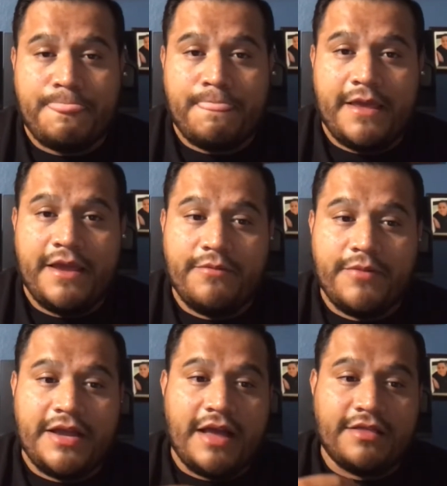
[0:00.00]
Here
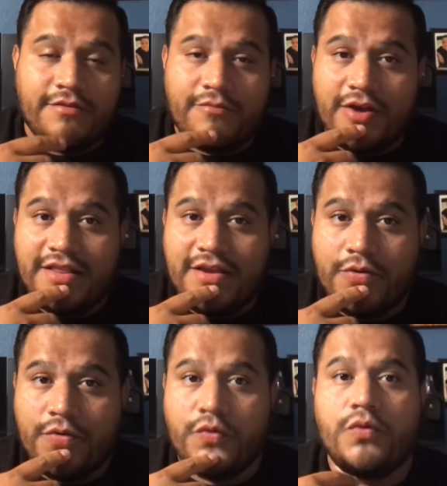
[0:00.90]
we got someone
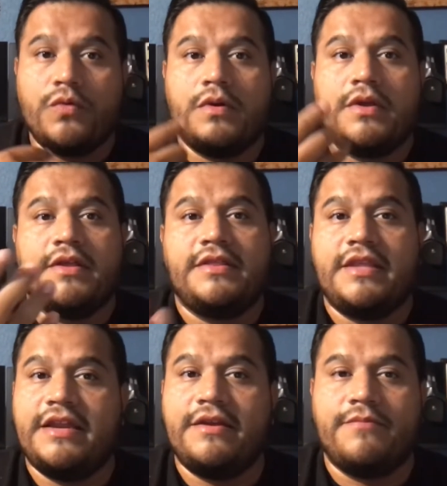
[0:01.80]
who
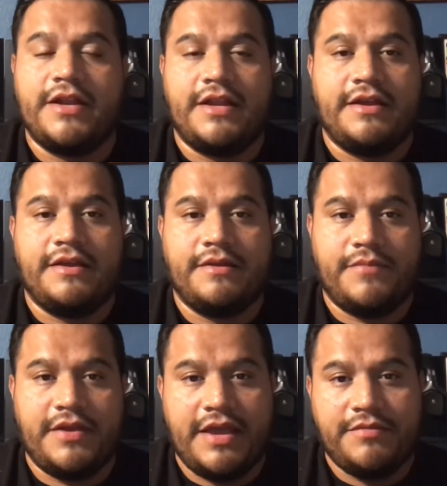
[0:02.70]
needed money,
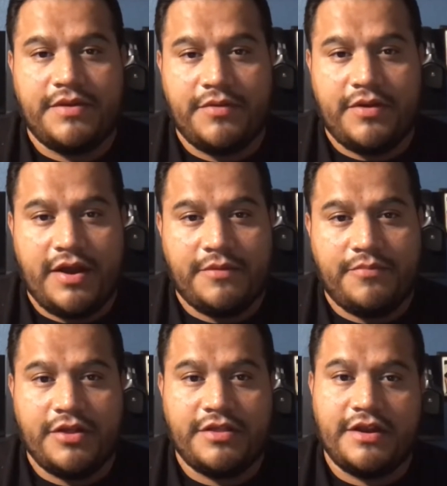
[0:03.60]
became Democratic
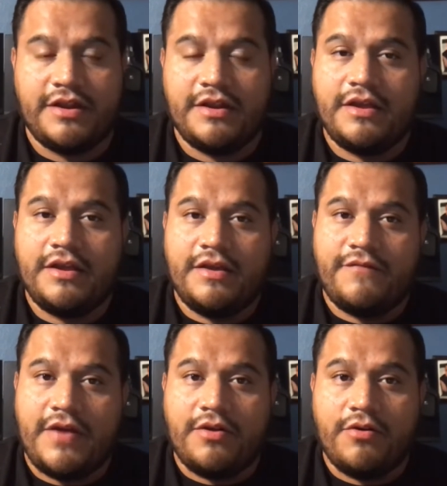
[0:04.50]
president.
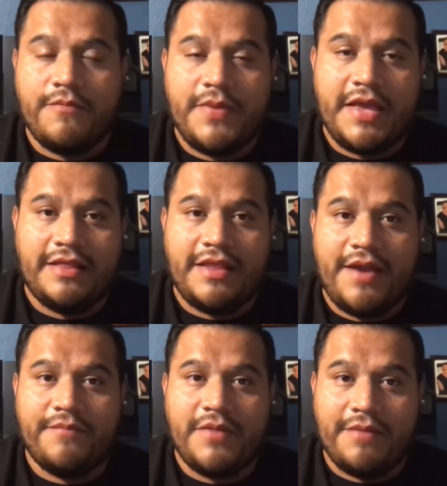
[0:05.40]
If I go to
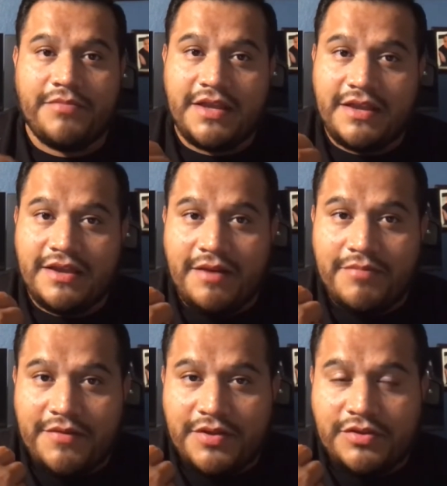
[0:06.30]
BLM, I'm thinking I'm
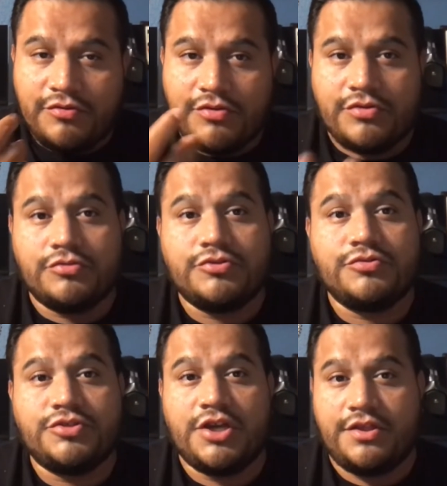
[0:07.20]
giving to a
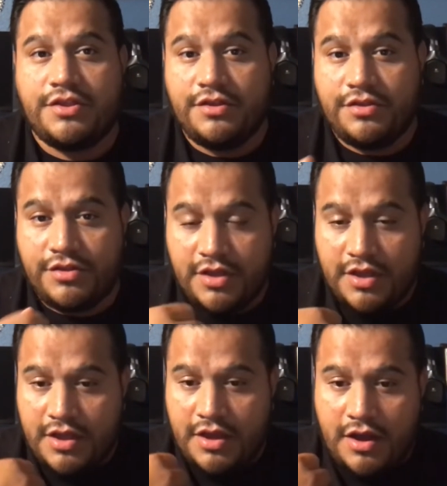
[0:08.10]
social justice
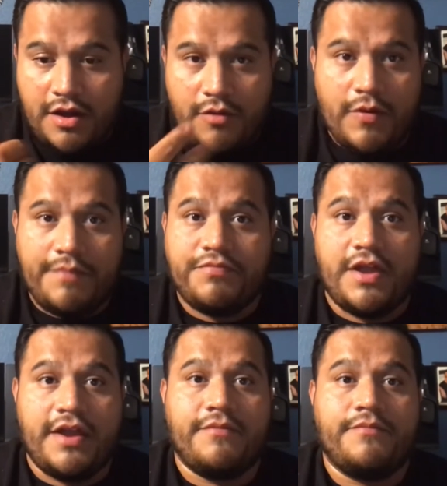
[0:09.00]

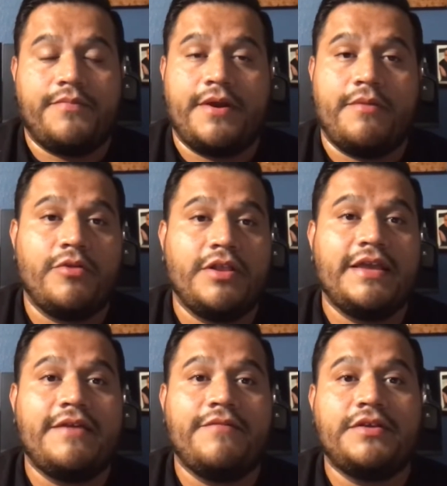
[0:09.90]
website, but I'm really
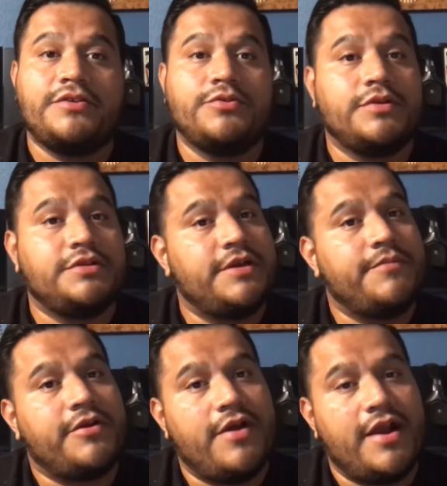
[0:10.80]
giving to a
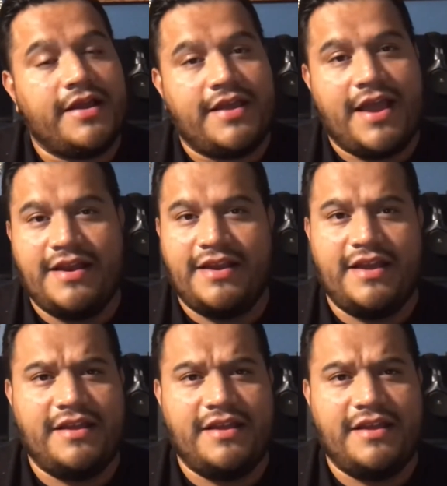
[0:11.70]
Democratic candidate.